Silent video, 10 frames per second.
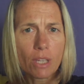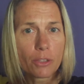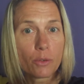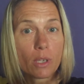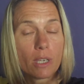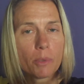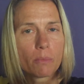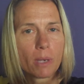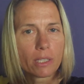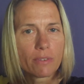that you keep your
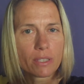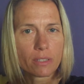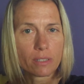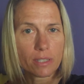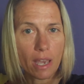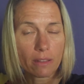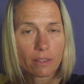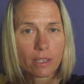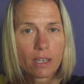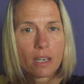blood vessels
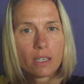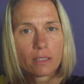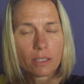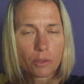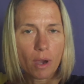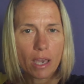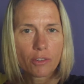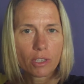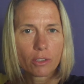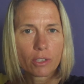healthy, that you
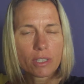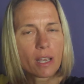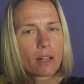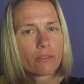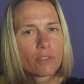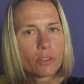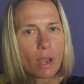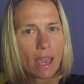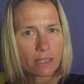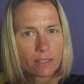hydrate yourself, you
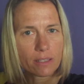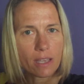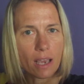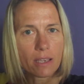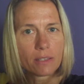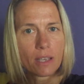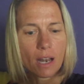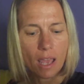exercise,